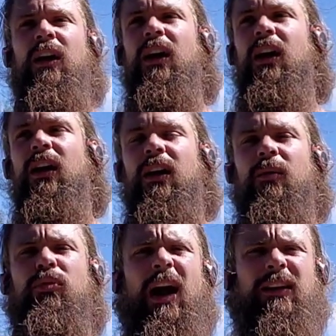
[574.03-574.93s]
a
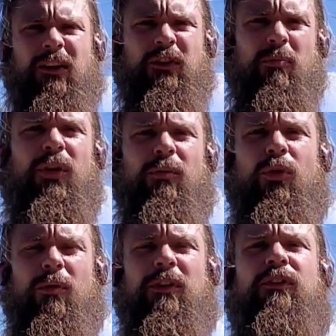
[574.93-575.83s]
practice to build
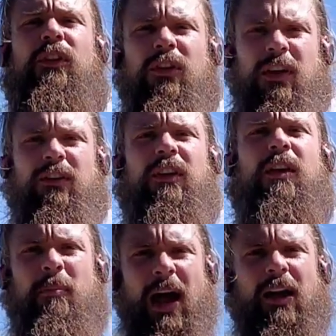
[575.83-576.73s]
more resilience and
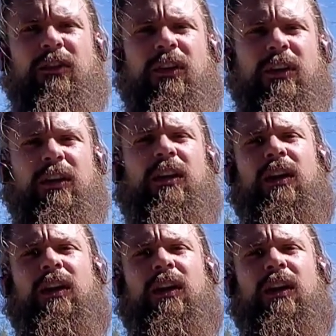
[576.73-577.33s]
capacity